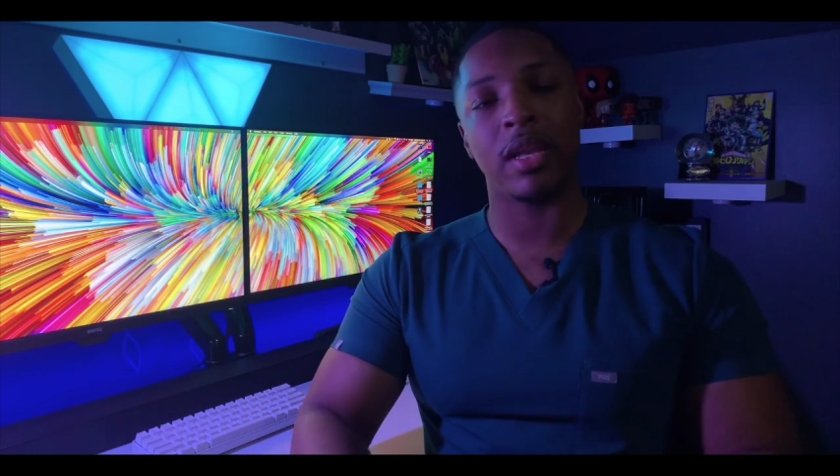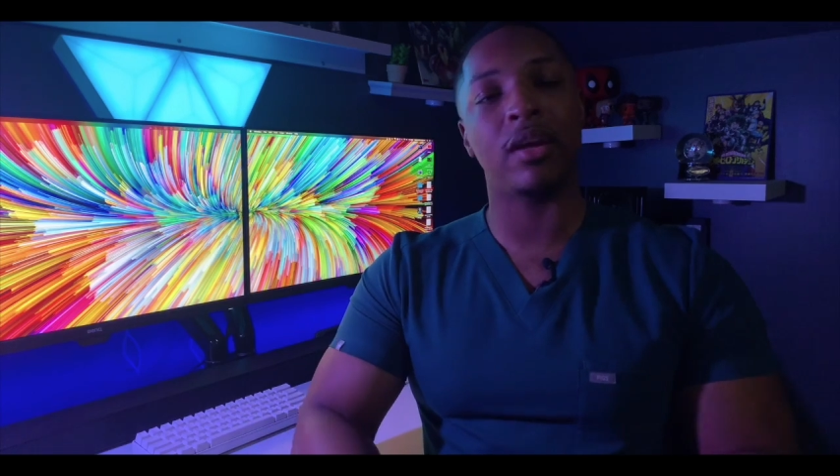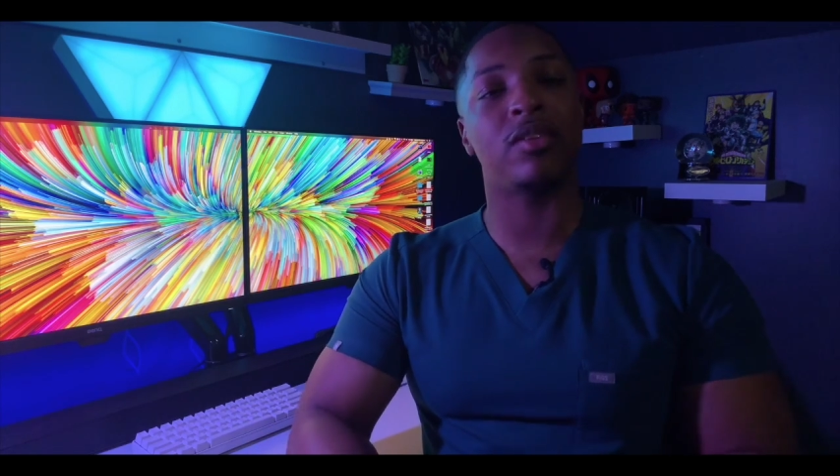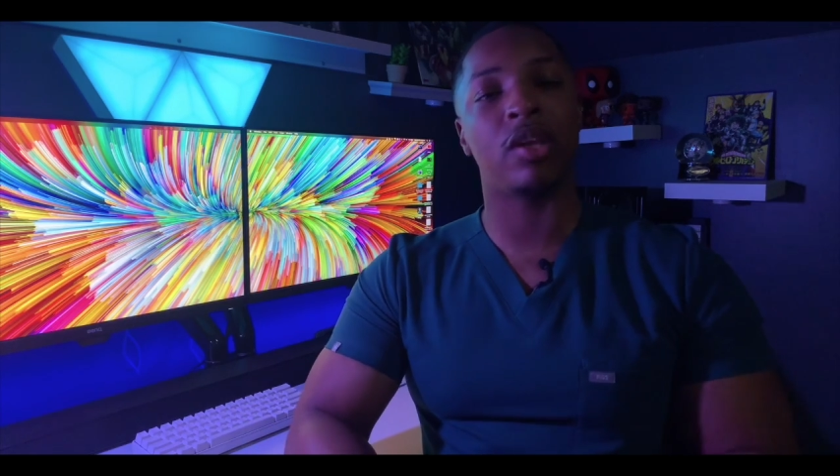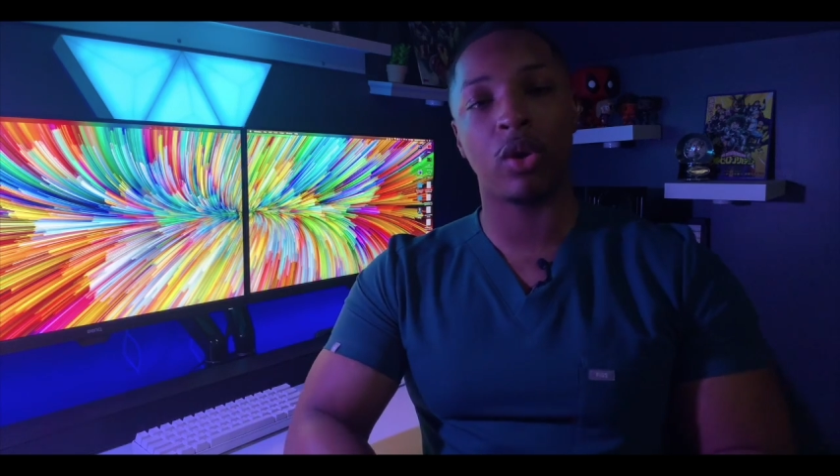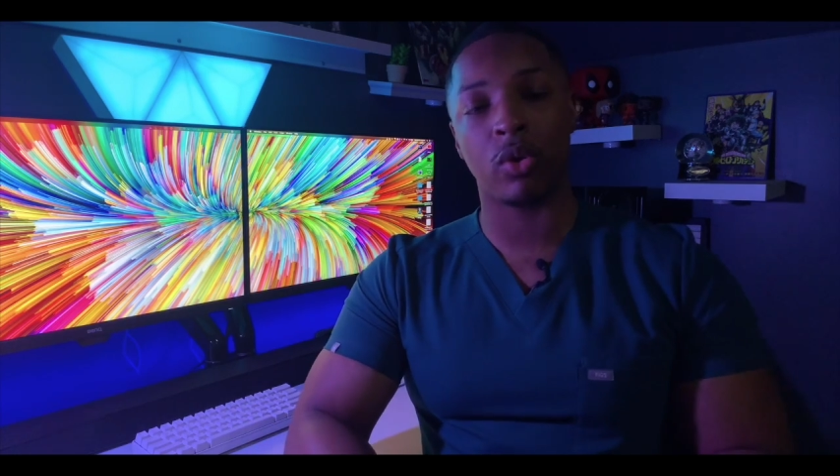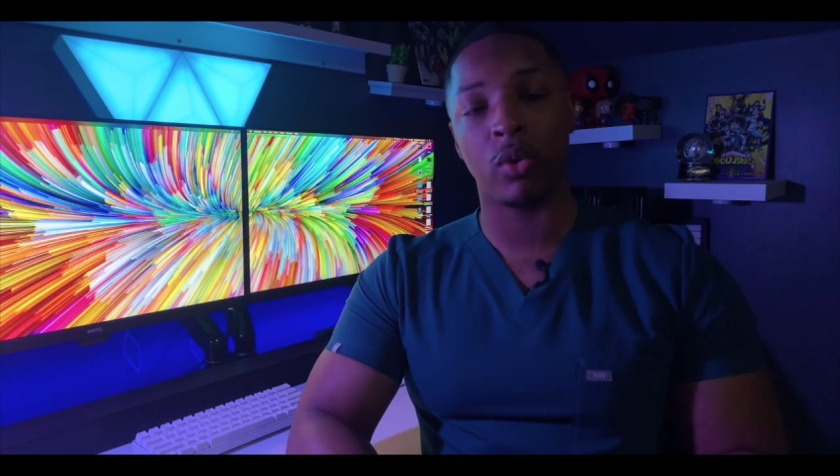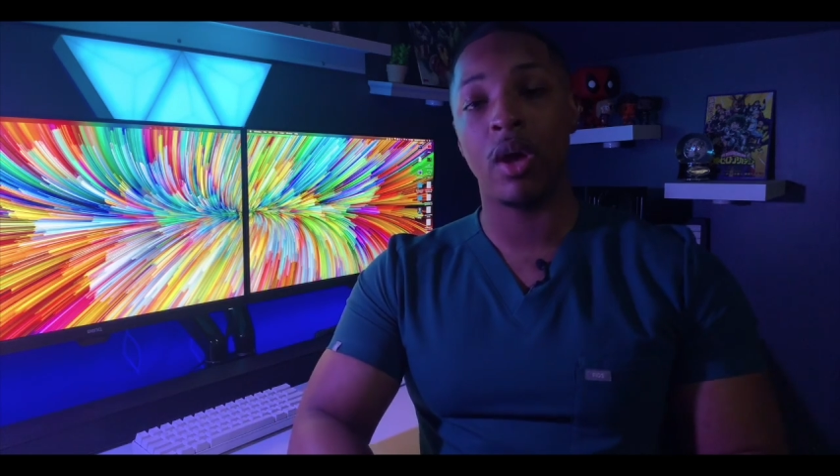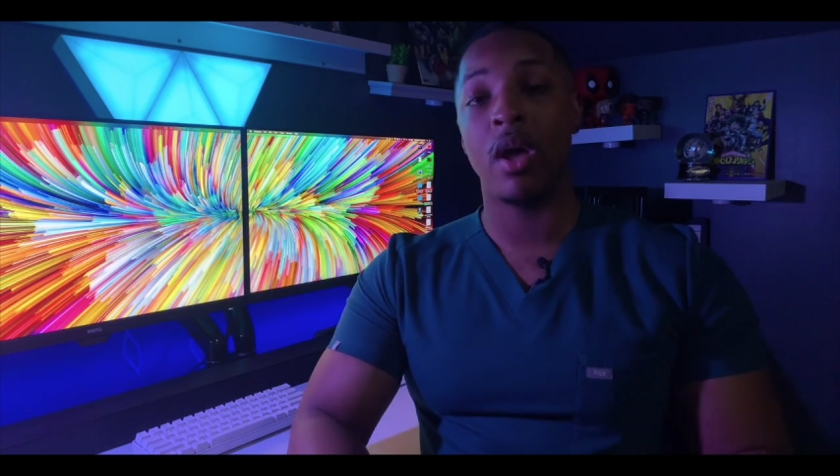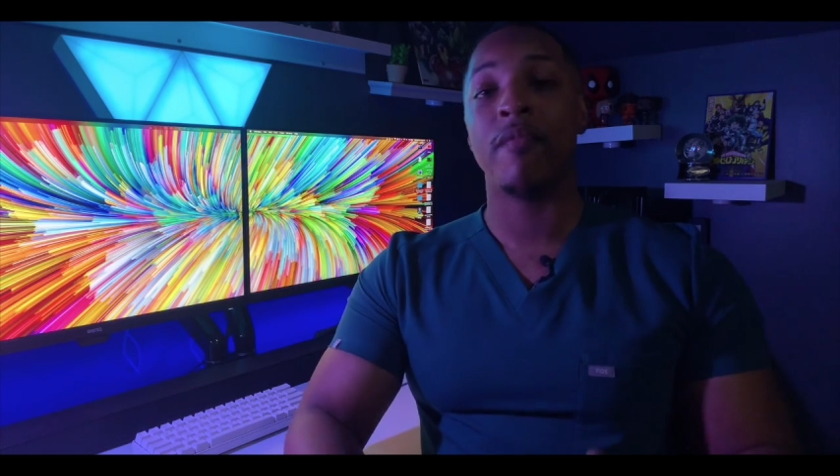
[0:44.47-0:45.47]
they'll tell
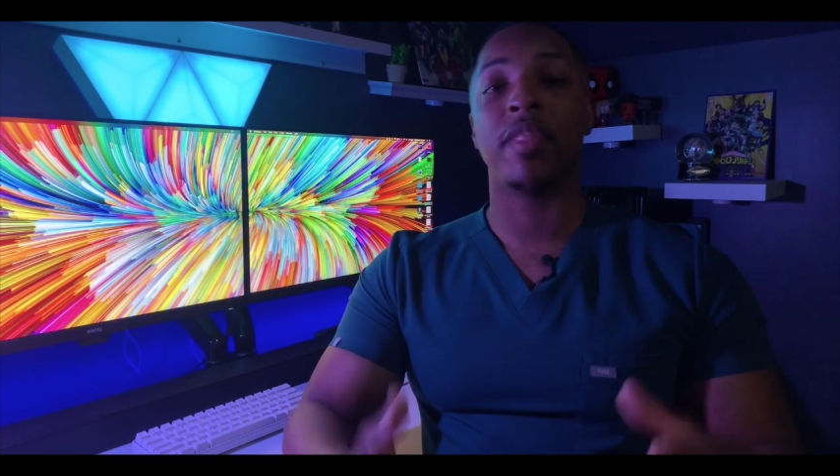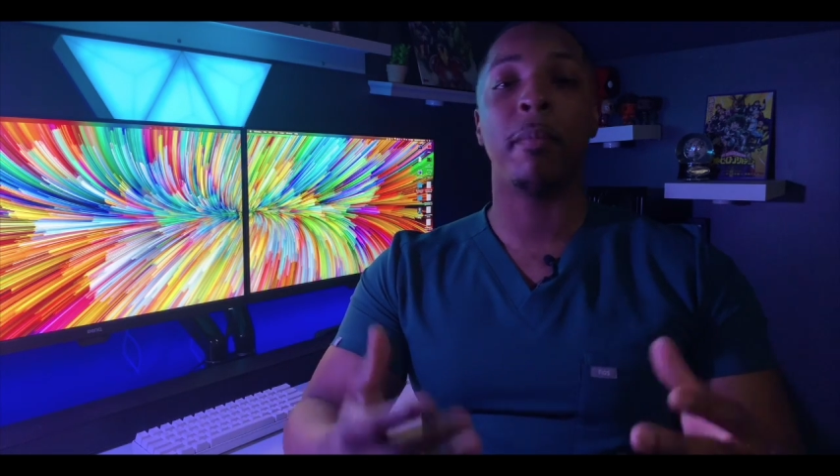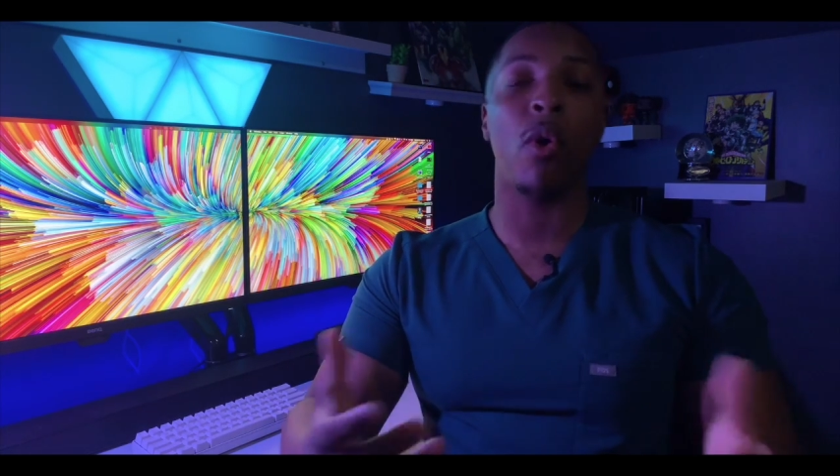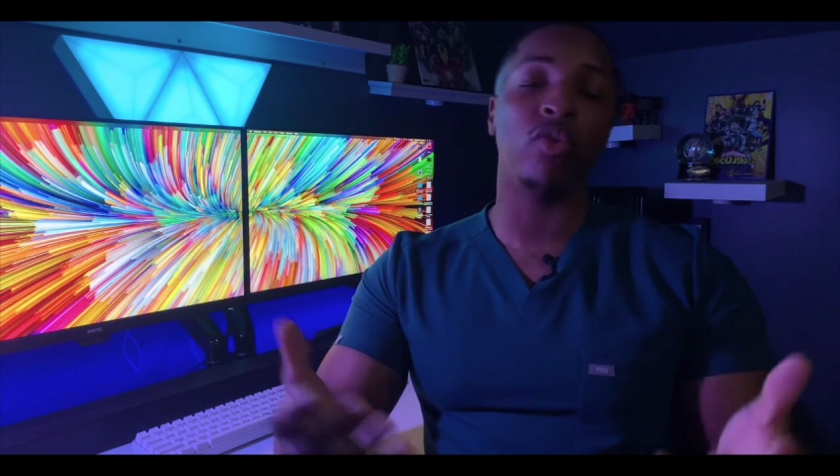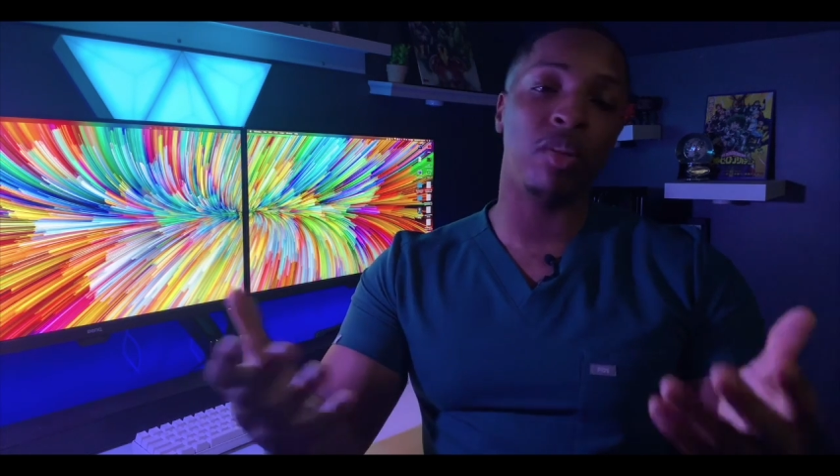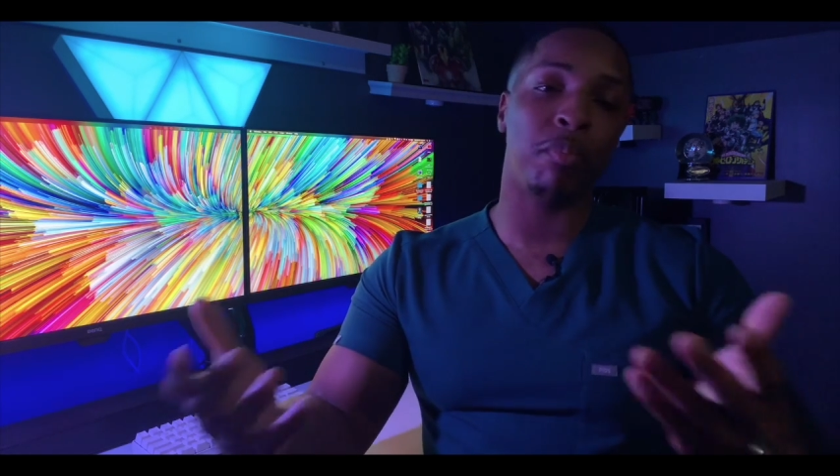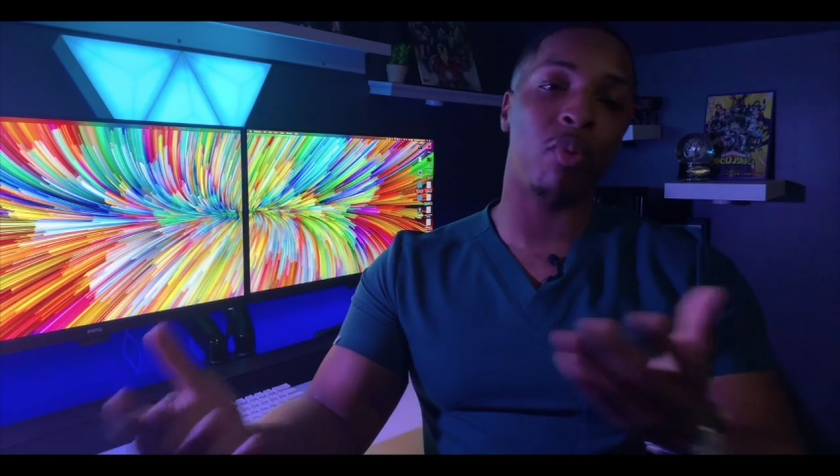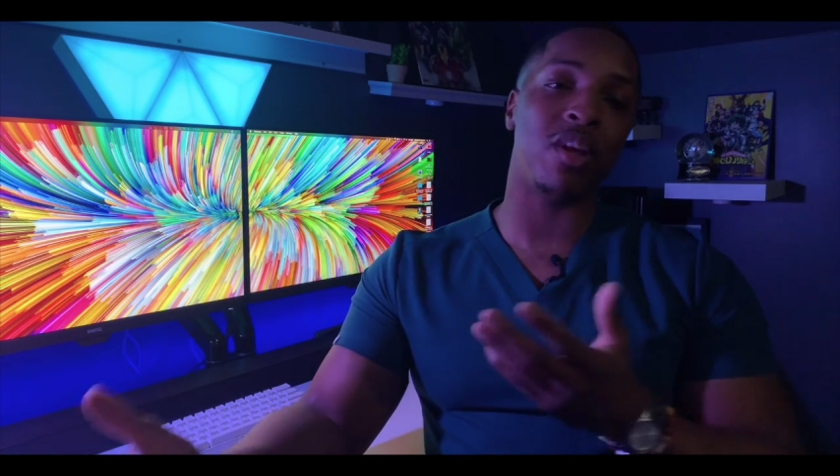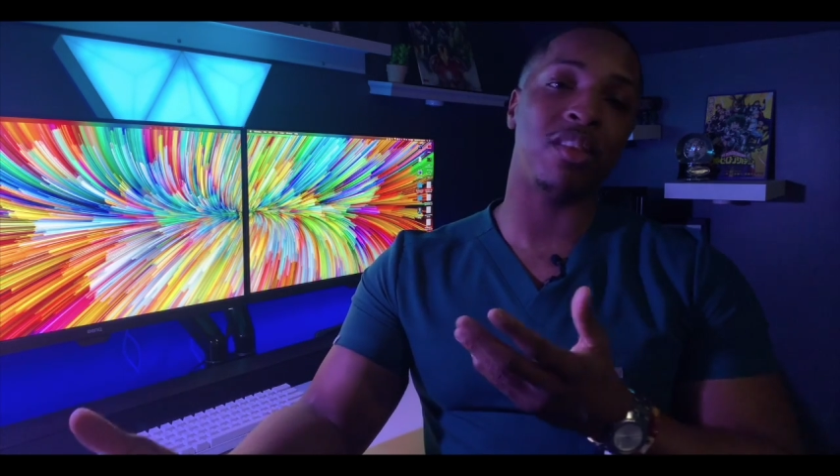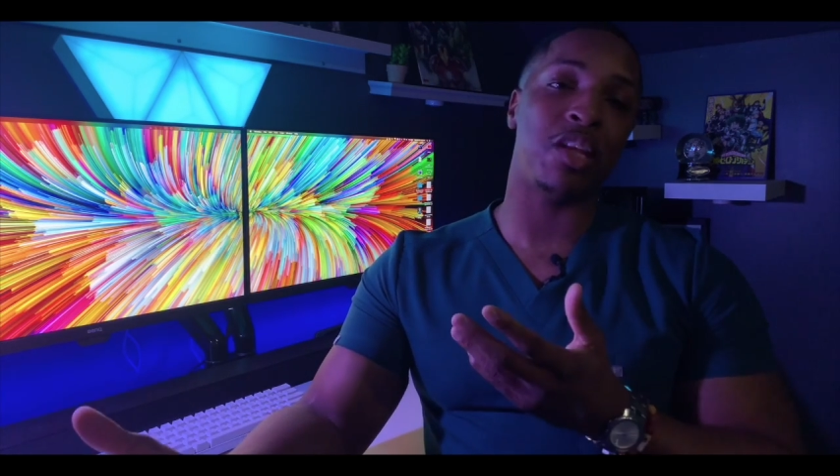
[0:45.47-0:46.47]
you the most
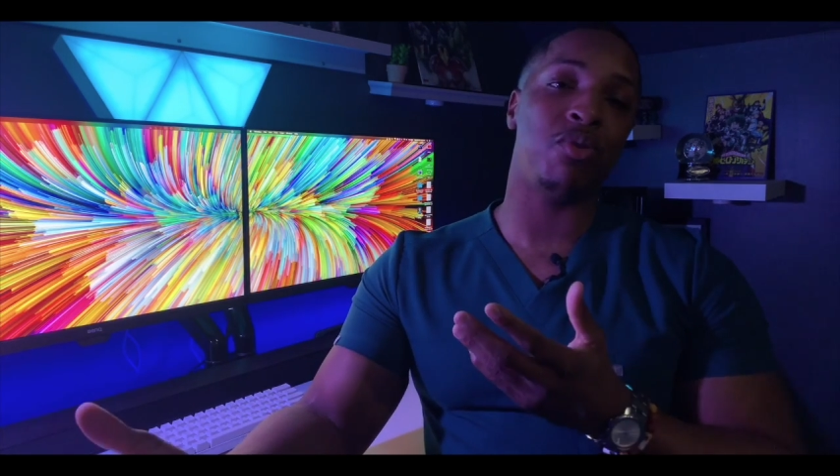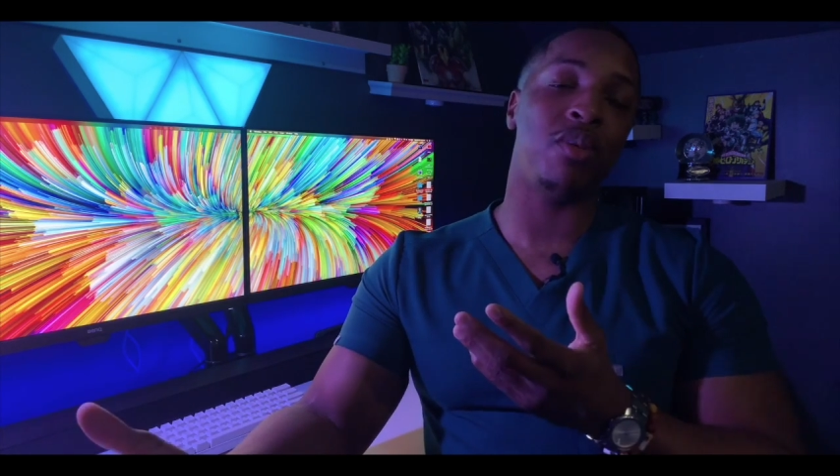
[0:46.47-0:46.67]
important thing